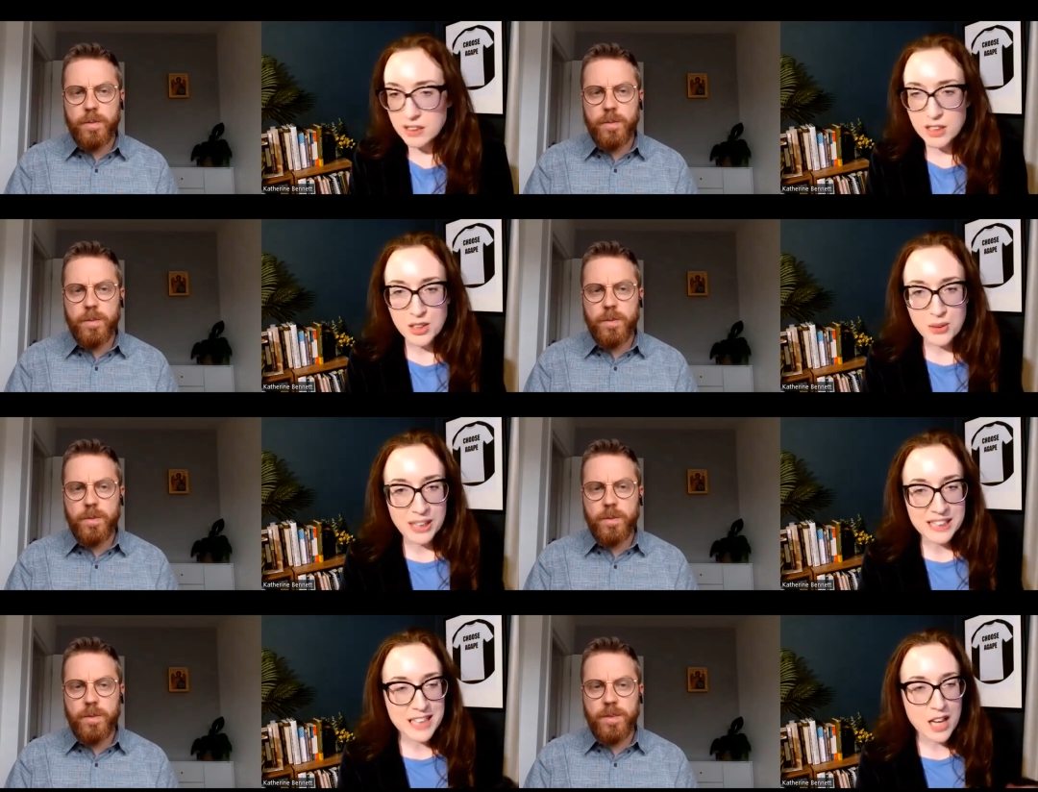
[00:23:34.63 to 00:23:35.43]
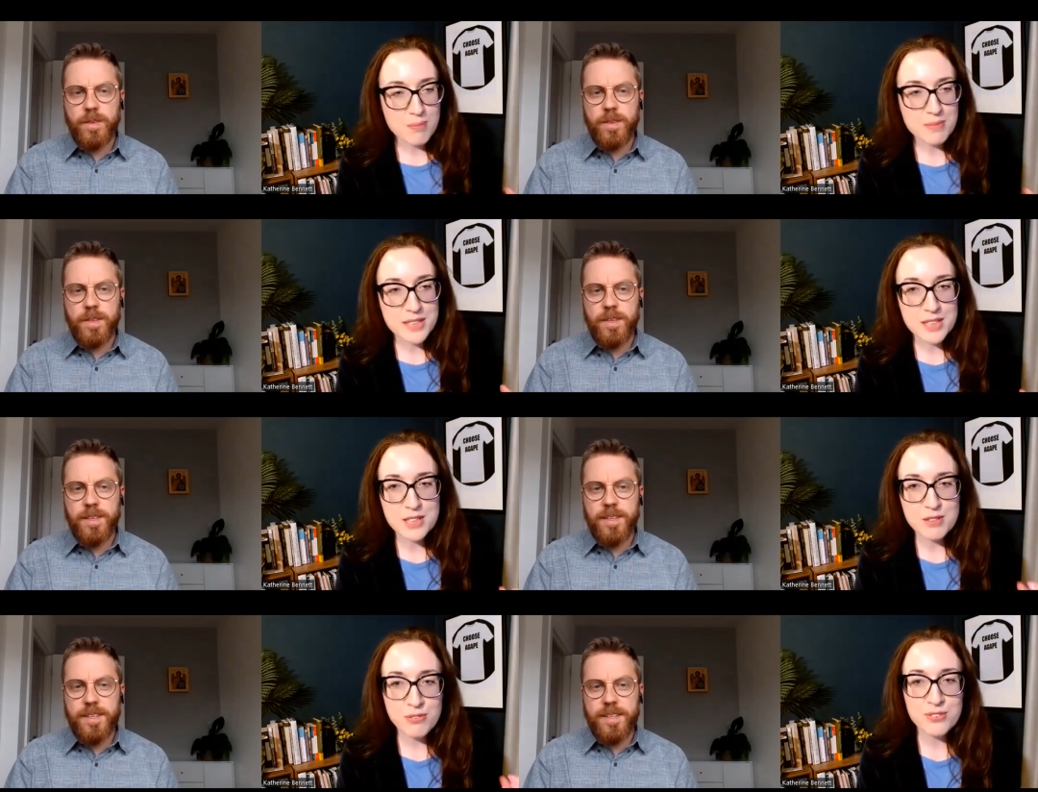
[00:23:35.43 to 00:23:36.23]
Speaker 1: you accept
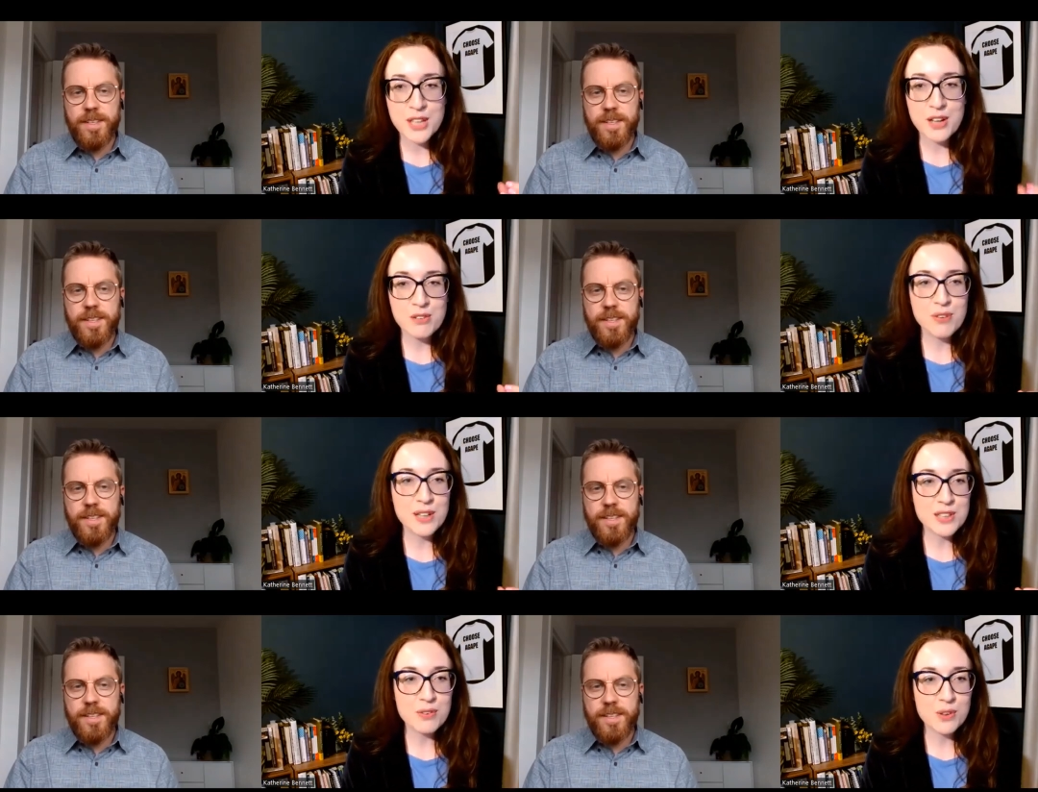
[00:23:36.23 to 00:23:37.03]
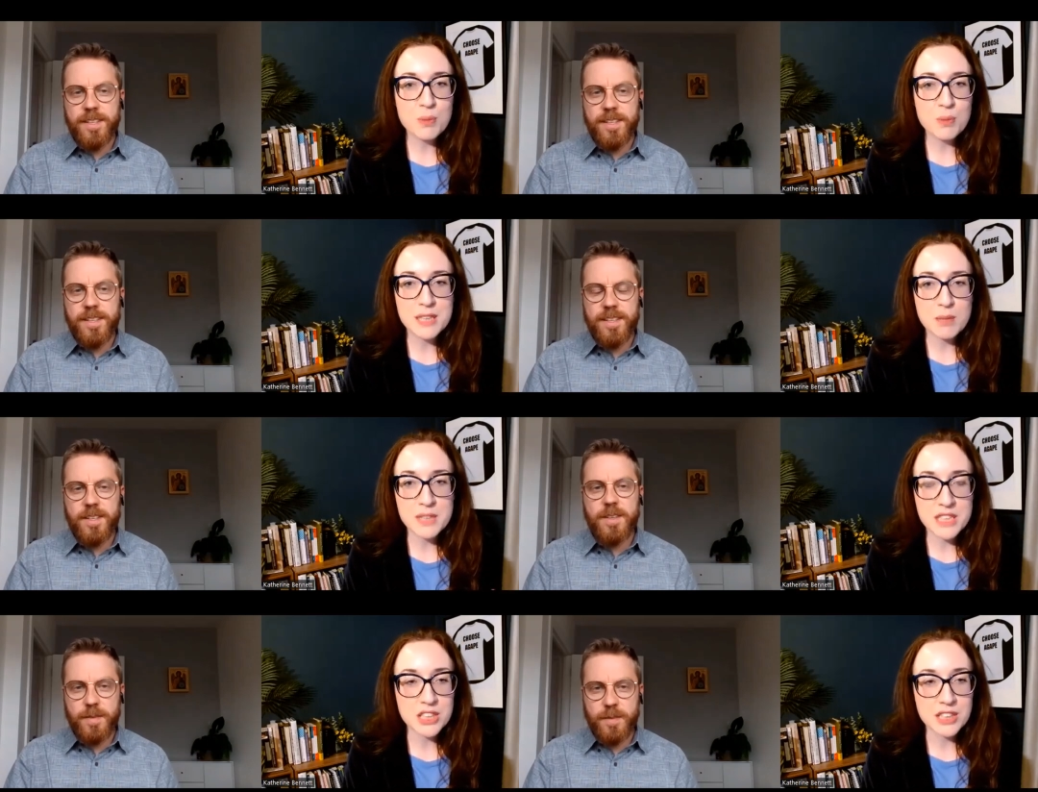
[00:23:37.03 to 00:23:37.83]
certain philosophical
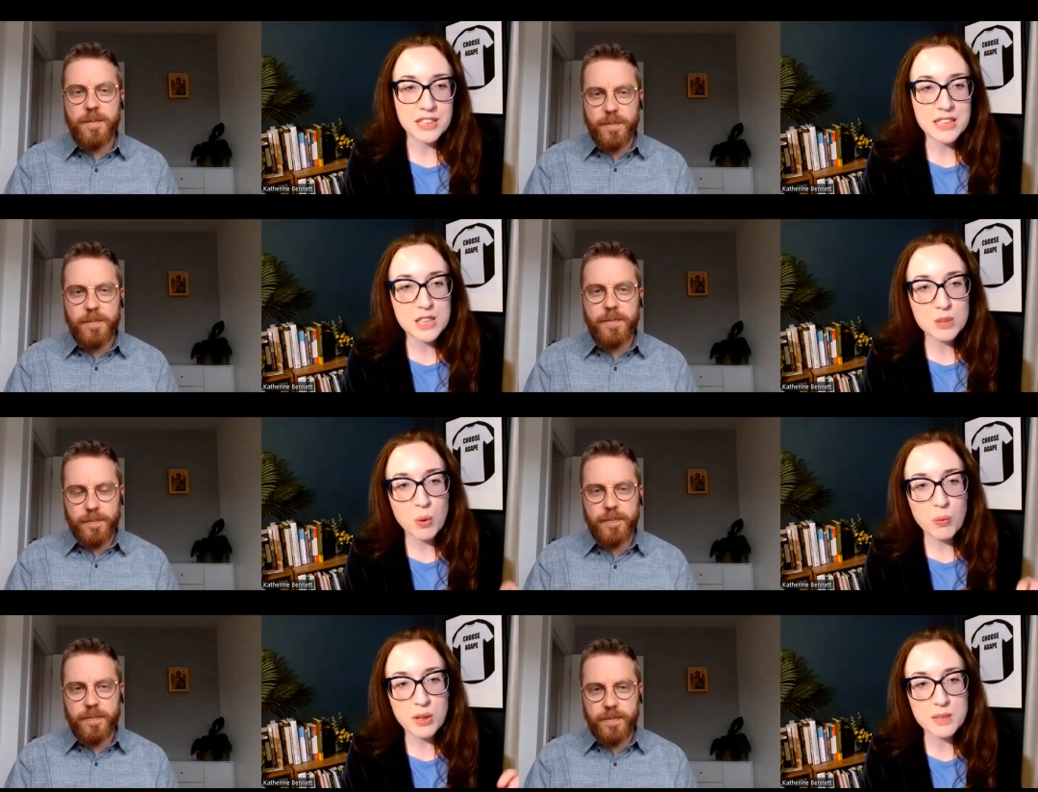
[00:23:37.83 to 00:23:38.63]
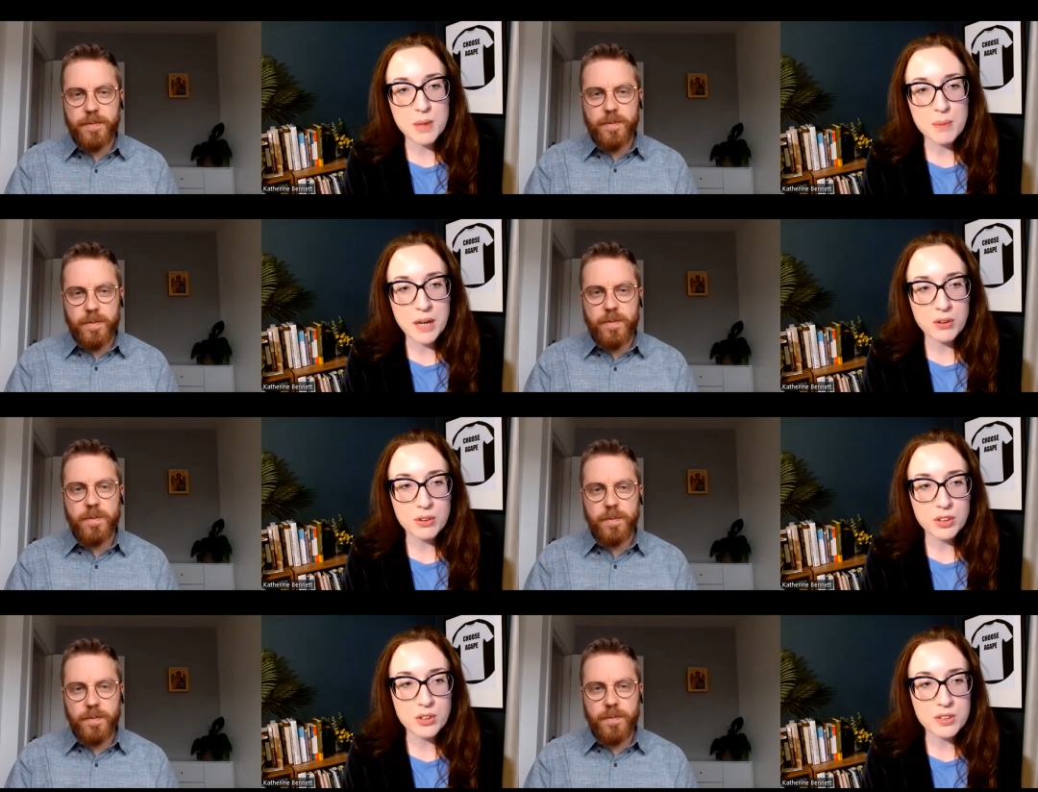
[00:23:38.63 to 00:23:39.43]
presuppositions. And this is what worries me about
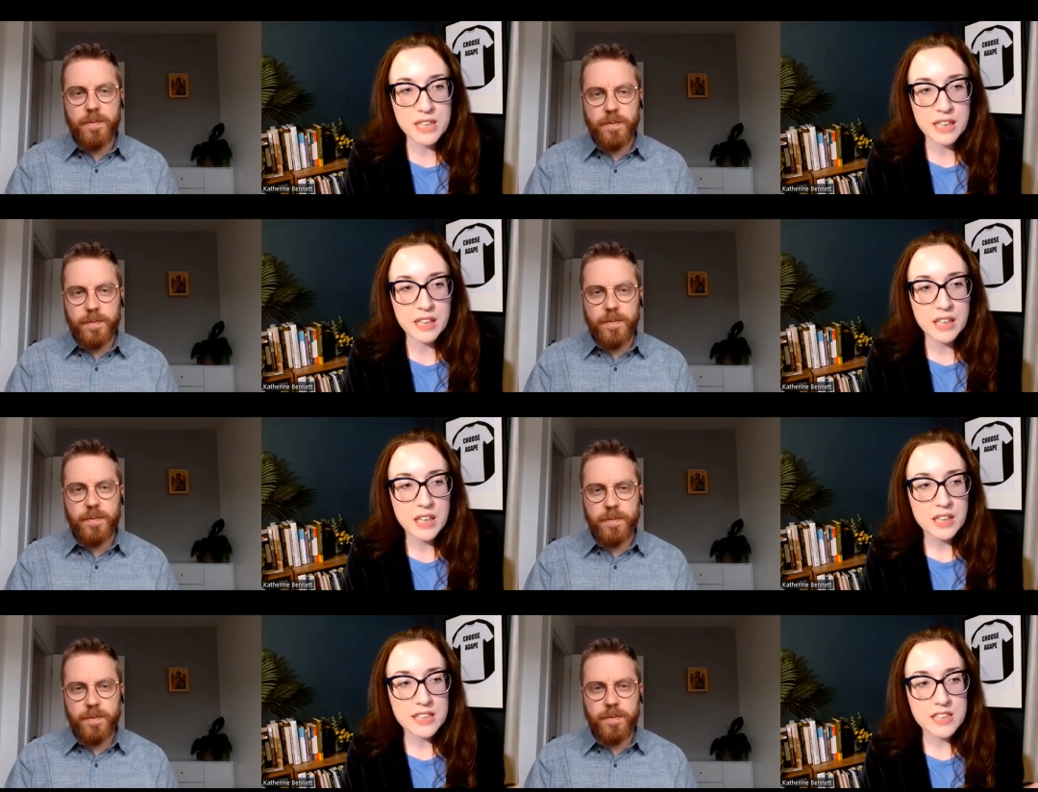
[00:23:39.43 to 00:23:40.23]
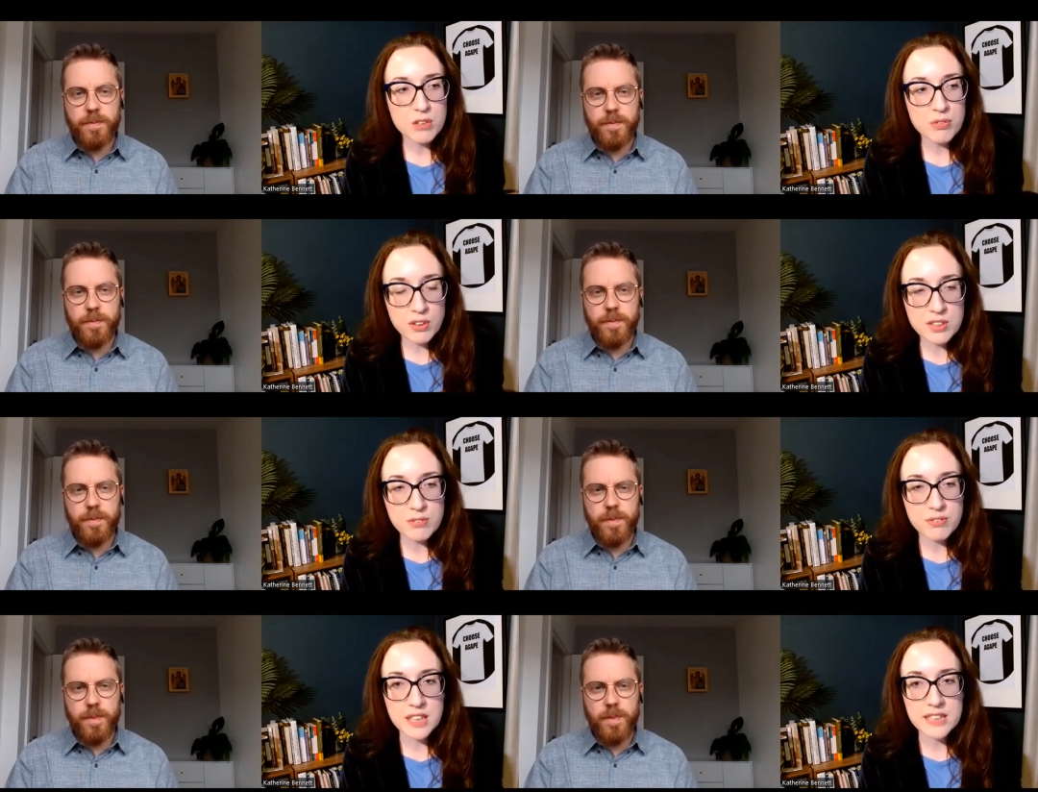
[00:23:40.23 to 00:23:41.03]
you saying there's no
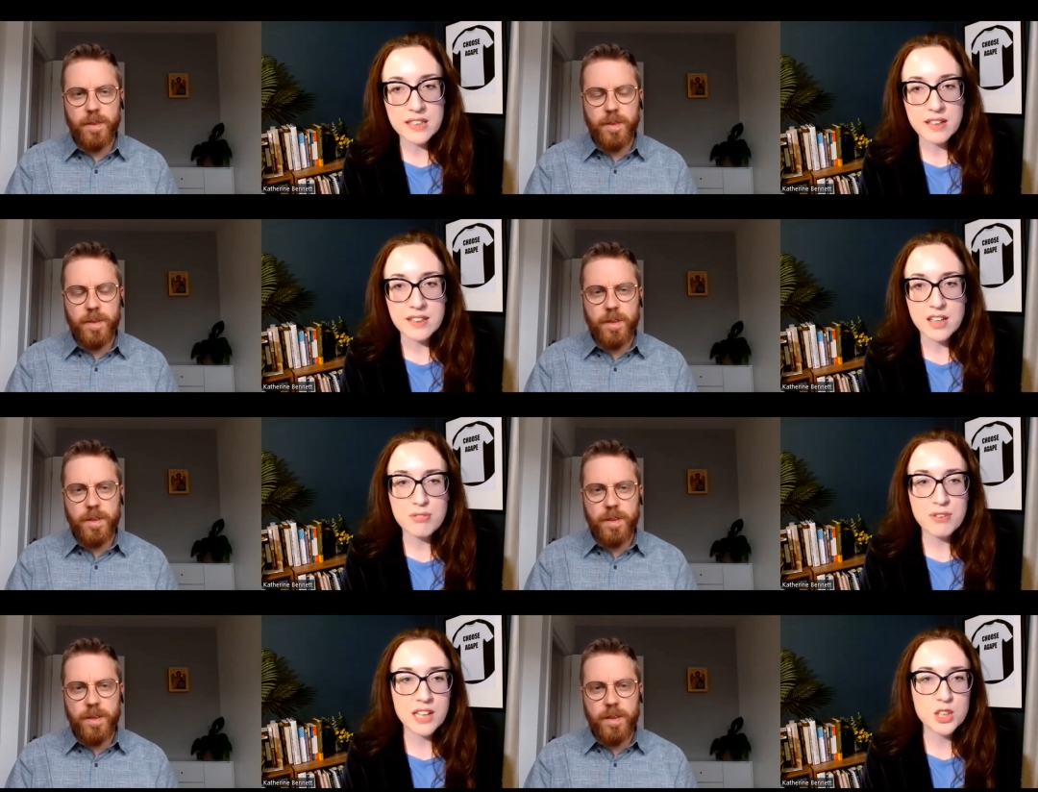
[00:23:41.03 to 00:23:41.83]
philosophy in science. I feel it